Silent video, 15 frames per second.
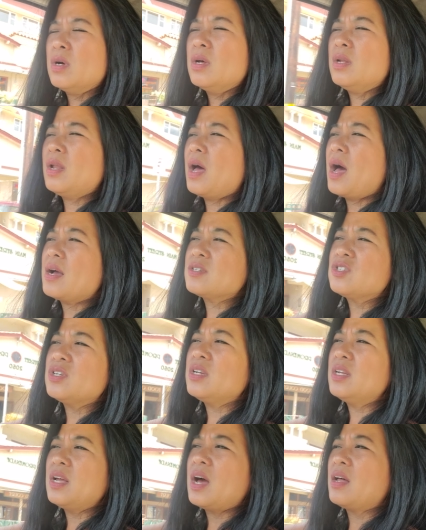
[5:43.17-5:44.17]
No,
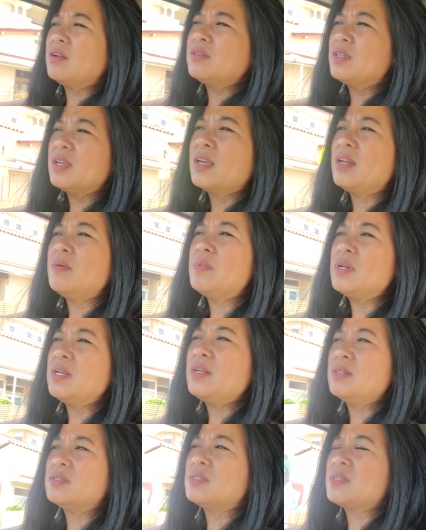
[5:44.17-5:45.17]
actually I don't think
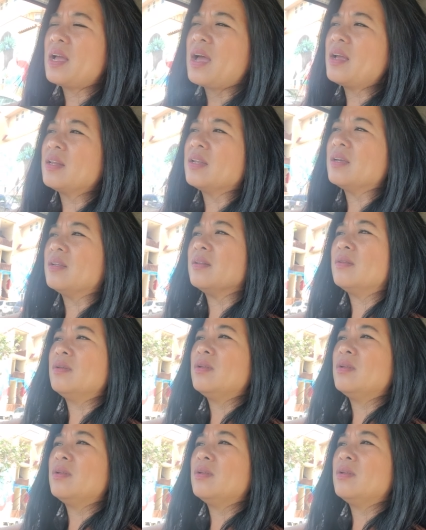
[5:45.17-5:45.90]
anybody is stagnant.